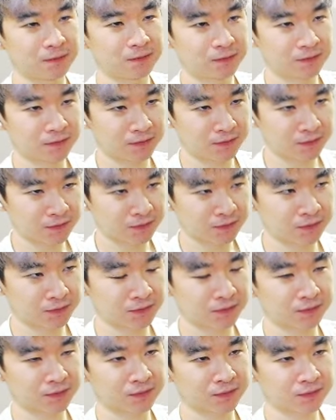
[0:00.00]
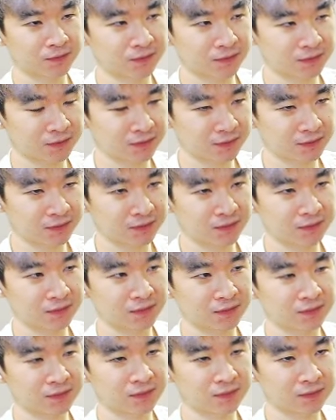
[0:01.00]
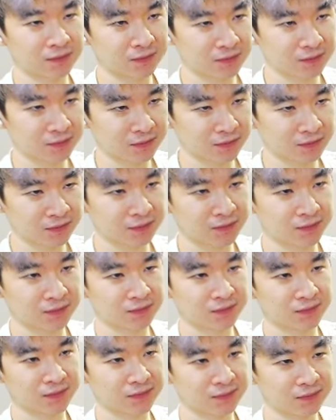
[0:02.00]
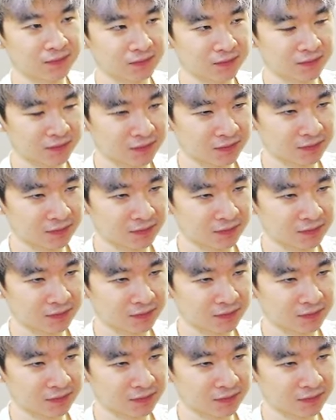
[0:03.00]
[no speech]